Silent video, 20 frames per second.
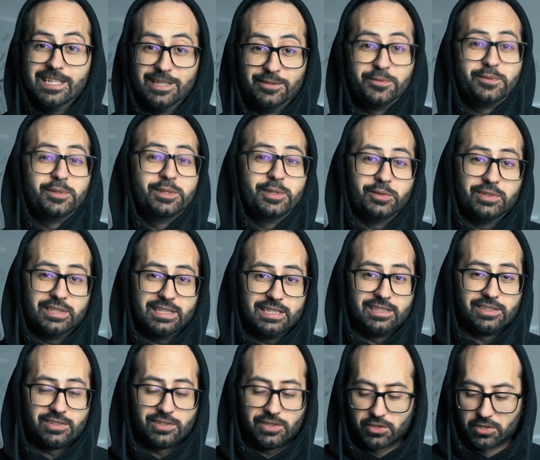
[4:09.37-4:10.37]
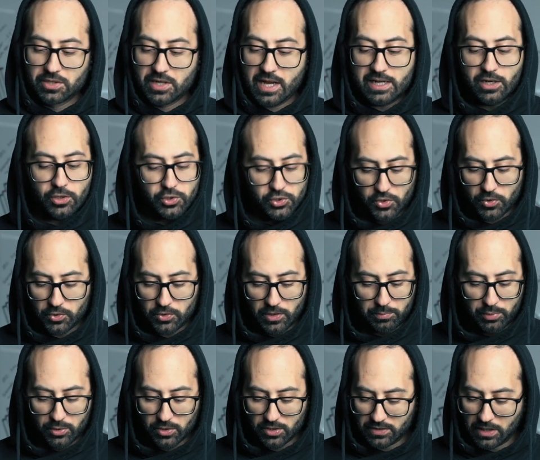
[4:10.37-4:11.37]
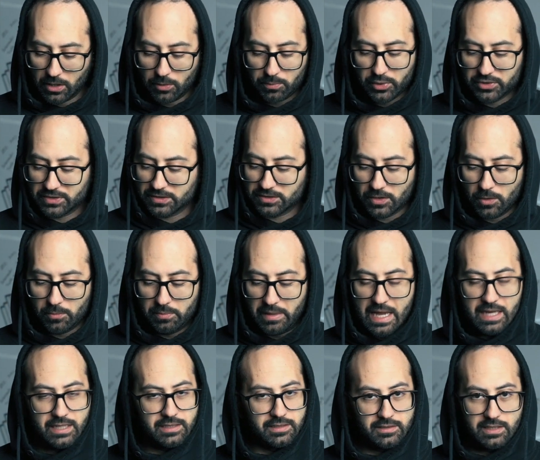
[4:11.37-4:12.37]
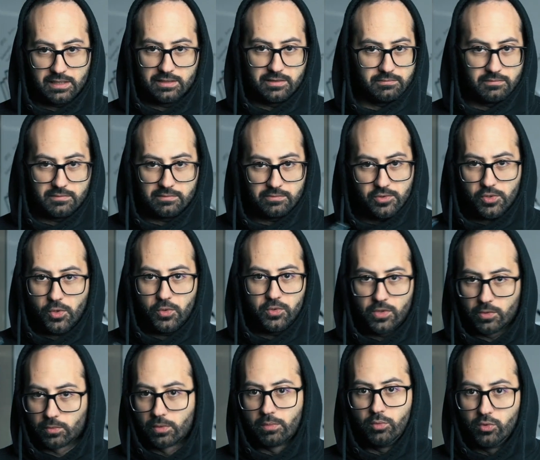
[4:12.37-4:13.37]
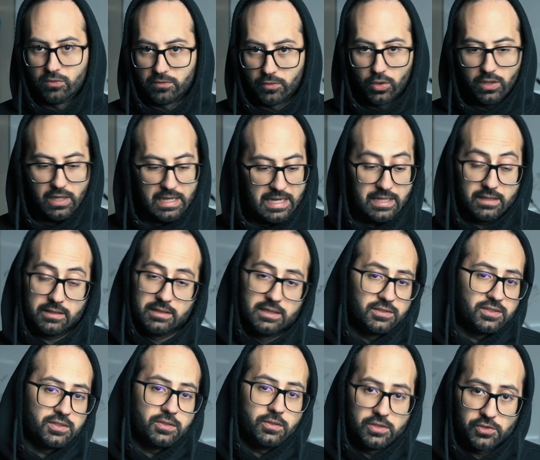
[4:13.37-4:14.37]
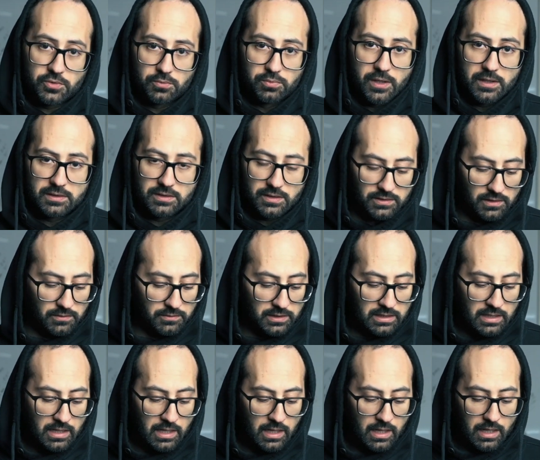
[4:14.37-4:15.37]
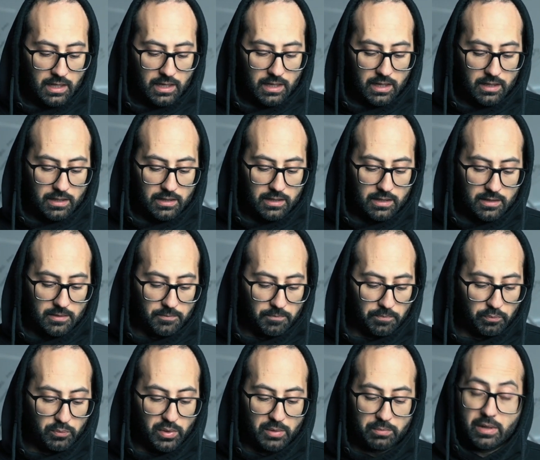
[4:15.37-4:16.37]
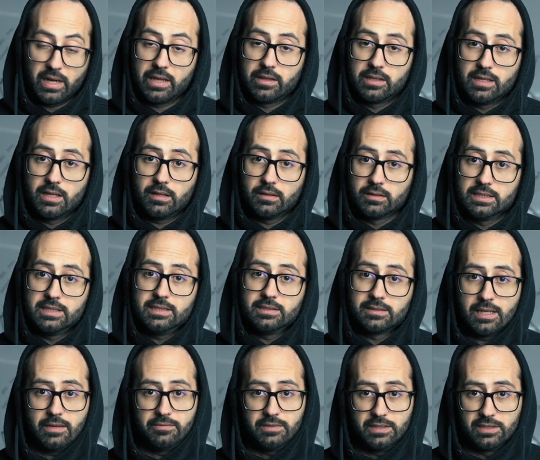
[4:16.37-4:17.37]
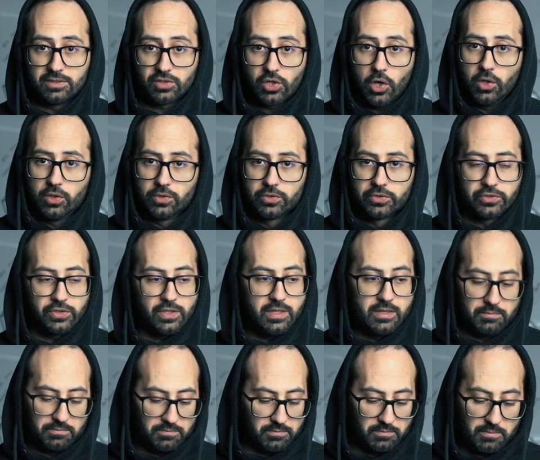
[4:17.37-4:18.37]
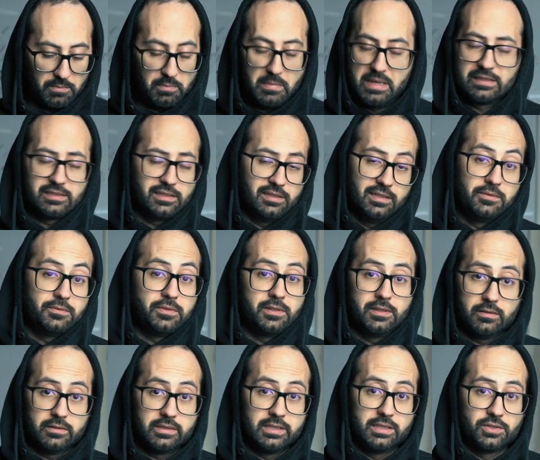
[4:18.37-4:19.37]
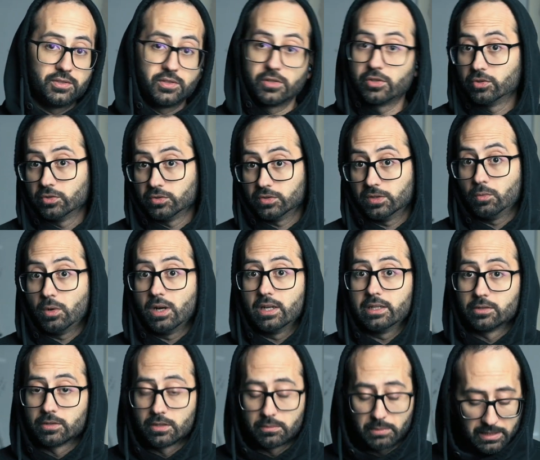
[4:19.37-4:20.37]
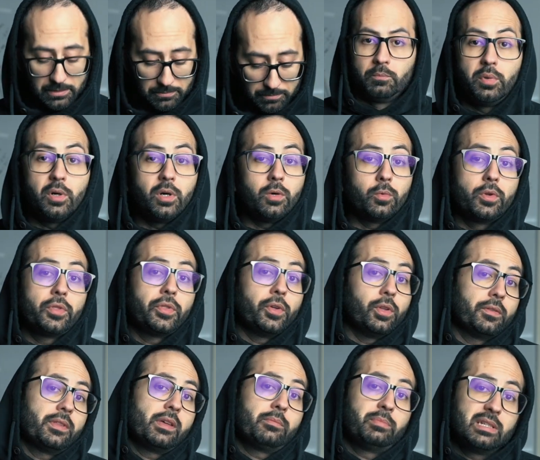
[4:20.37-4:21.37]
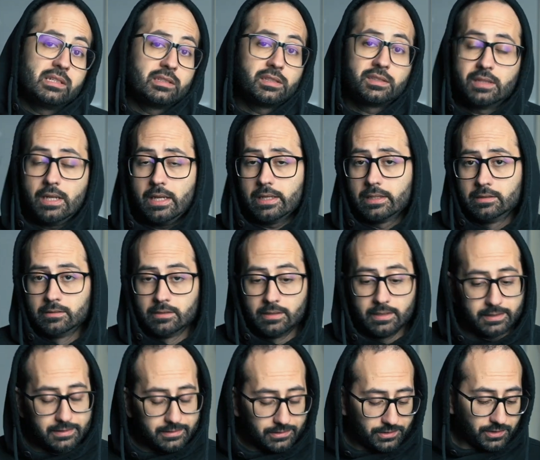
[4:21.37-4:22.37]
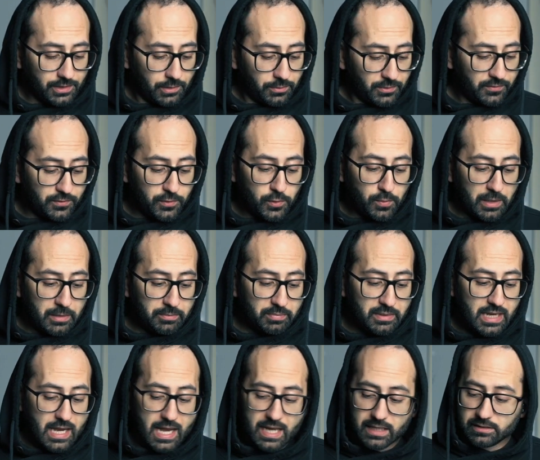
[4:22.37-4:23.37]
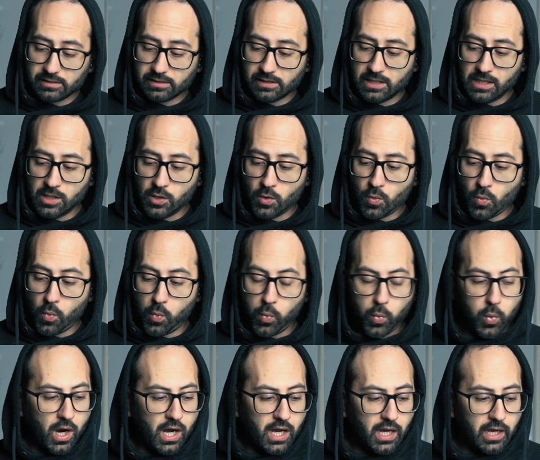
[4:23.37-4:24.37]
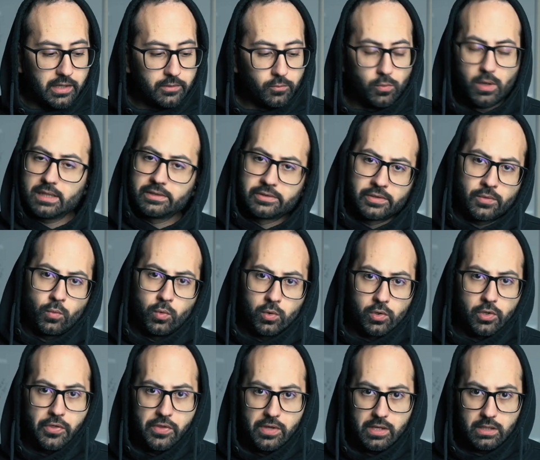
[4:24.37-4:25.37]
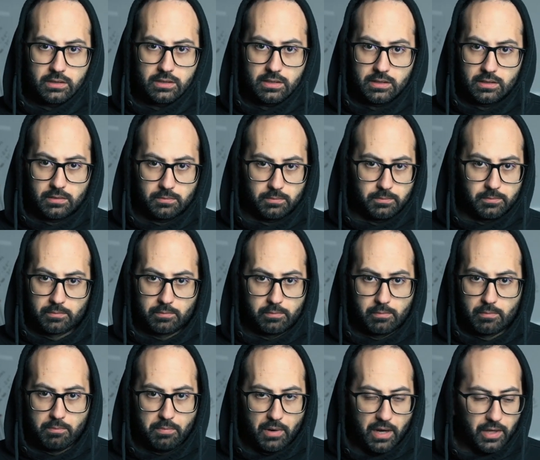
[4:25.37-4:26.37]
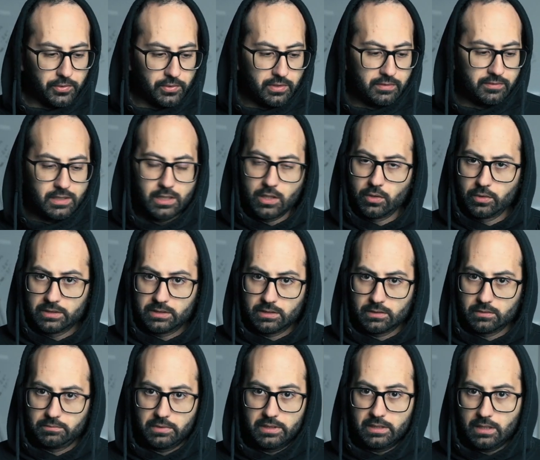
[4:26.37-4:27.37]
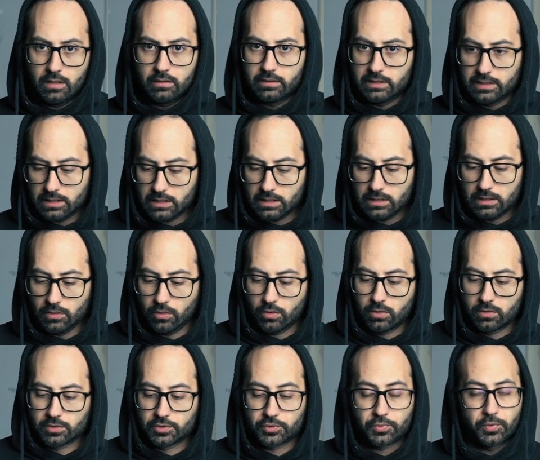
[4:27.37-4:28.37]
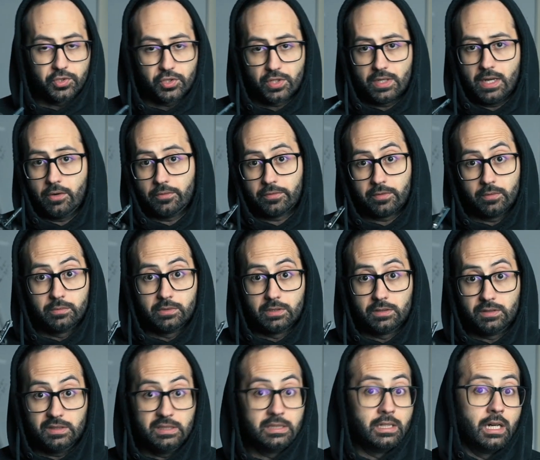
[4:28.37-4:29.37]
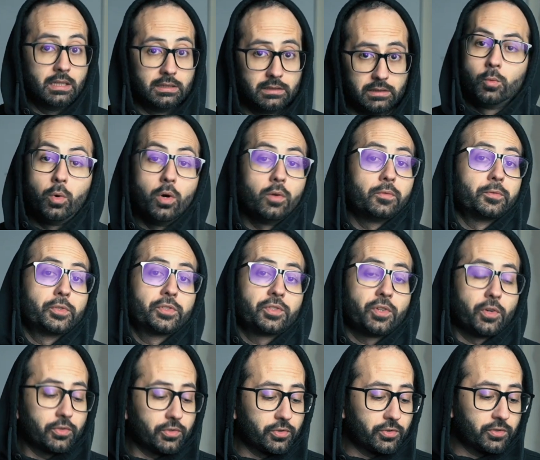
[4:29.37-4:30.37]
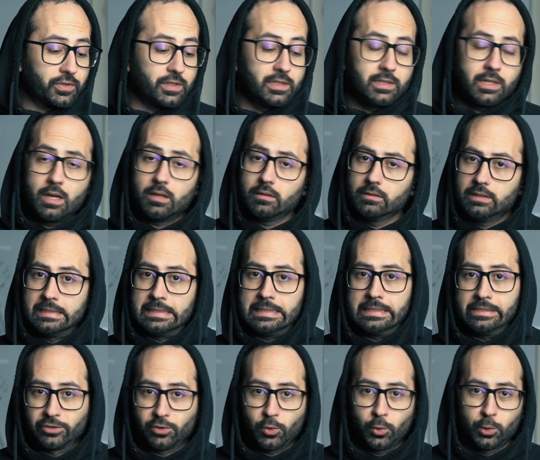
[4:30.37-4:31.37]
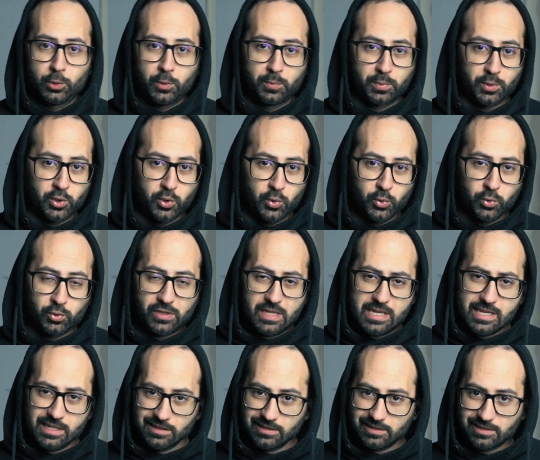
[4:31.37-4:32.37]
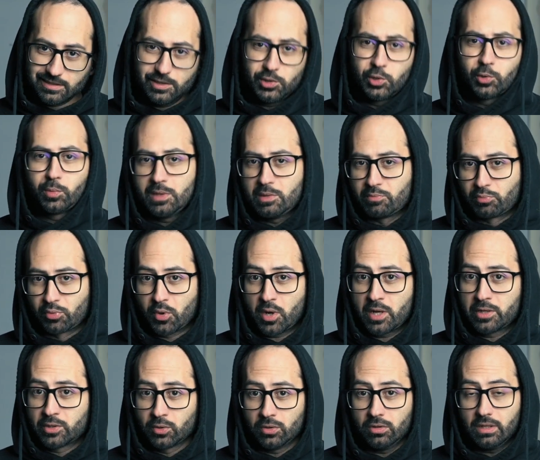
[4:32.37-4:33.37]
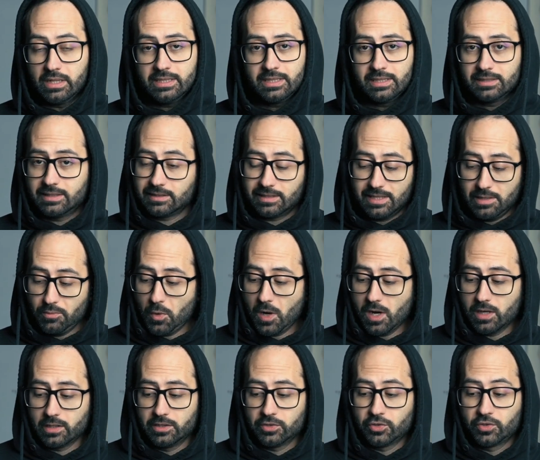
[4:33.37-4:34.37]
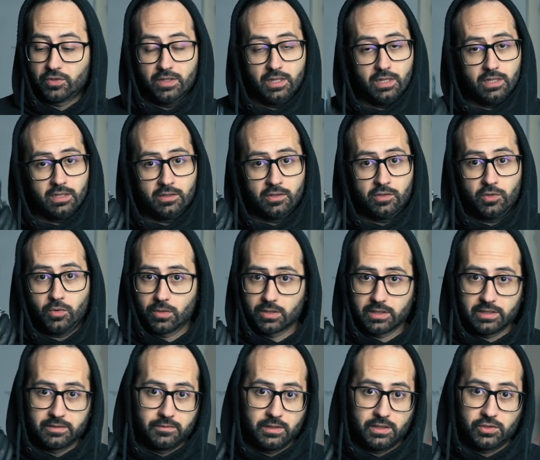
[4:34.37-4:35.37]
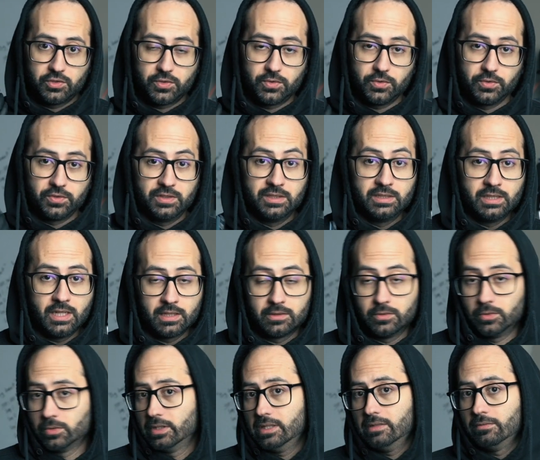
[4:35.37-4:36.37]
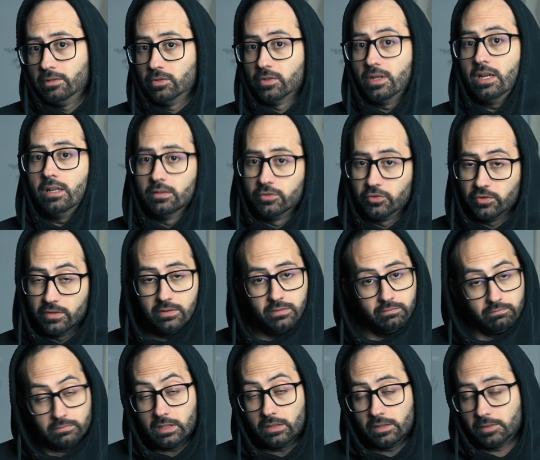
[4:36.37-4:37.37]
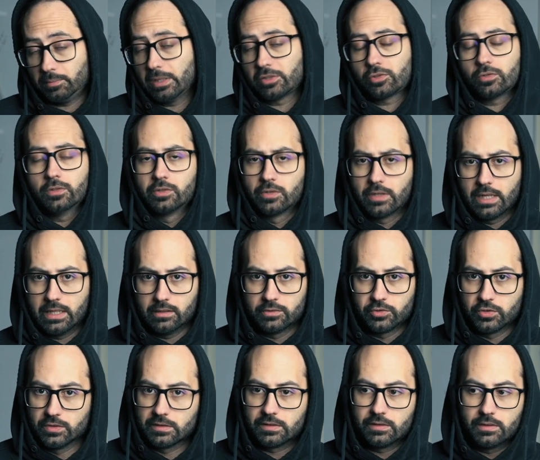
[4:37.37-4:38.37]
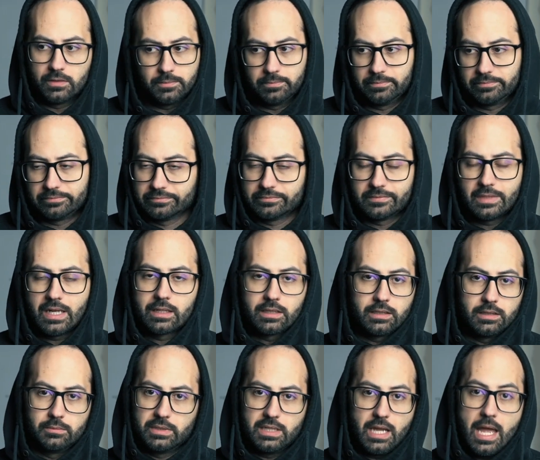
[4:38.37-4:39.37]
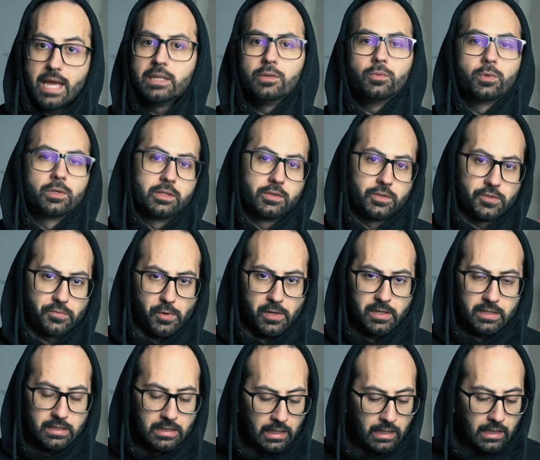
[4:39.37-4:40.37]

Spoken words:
infinitely easier, and I'll show you. I'll put this all back, and I'll kind of show you the removal and the installation process of it. But by the LEDs having these collars, it makes it infinitely easier, and you'll see why here in a minute. But with all of that being said, some of you might be asking why is it worth it to bother even going to an LED or switching out from the Xenon? Well, for starters, an LED is going to produce a considerably brighter light at the same wattage than your conventional Xenon or even your halogen, and especially your halogens. They're not going to be anywhere near as bright.